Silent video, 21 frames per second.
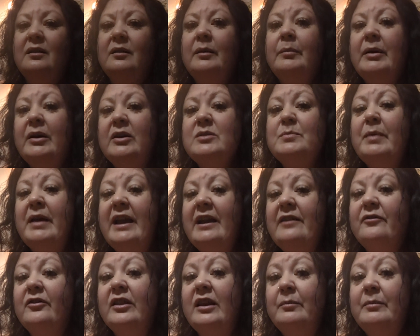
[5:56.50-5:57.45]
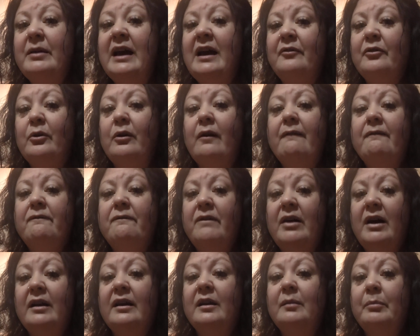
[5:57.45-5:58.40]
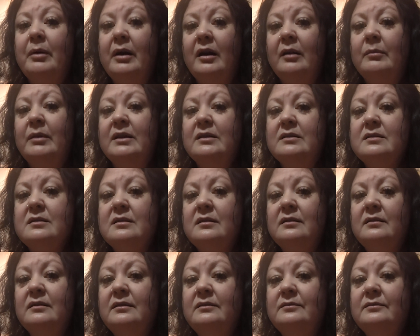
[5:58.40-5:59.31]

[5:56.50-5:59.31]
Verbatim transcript: my parents paid for them to have their own fucking apartments.